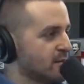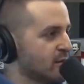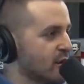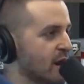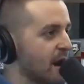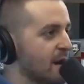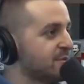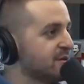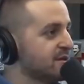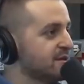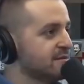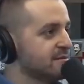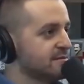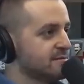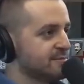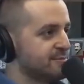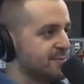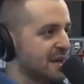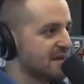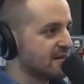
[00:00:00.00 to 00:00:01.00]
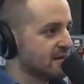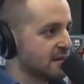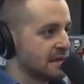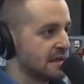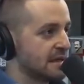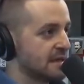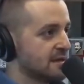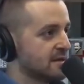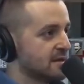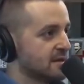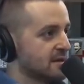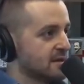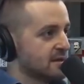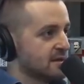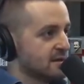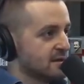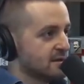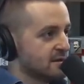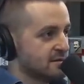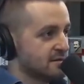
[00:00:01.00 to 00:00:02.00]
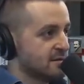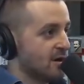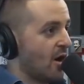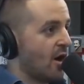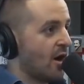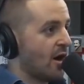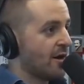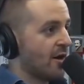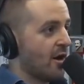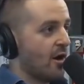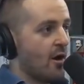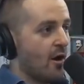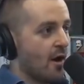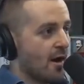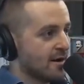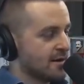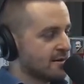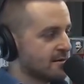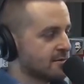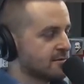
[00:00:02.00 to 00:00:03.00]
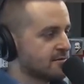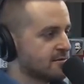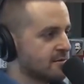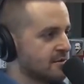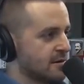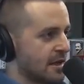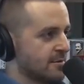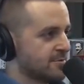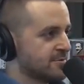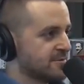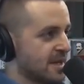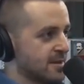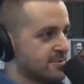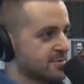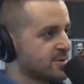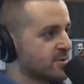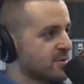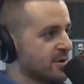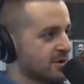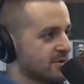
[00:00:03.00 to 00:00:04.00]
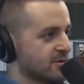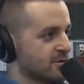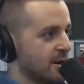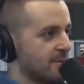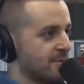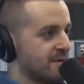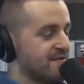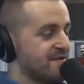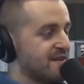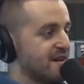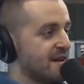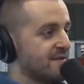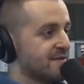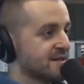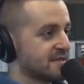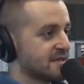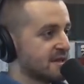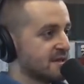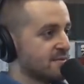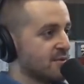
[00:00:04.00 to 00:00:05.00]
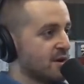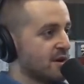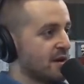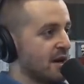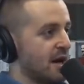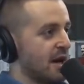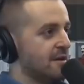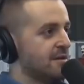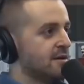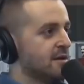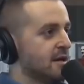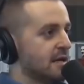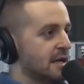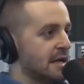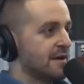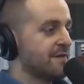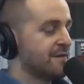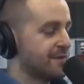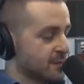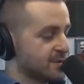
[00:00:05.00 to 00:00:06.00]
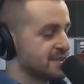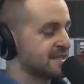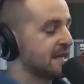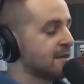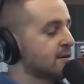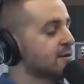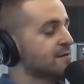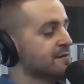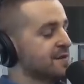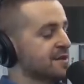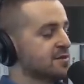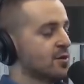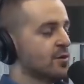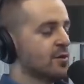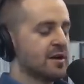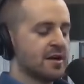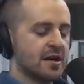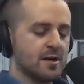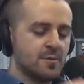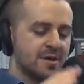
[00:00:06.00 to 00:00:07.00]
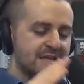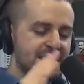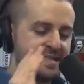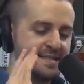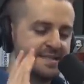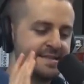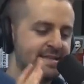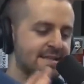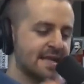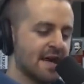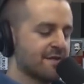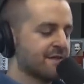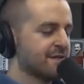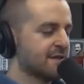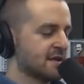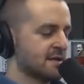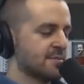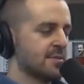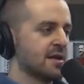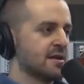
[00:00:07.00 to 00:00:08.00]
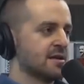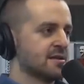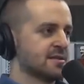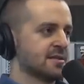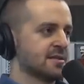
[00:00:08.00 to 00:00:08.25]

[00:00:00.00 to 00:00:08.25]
Moorabbin, Bentley, Hyatt. That was where I grew up. I've never seen one. And if it was here in Victoria, it would definitely be in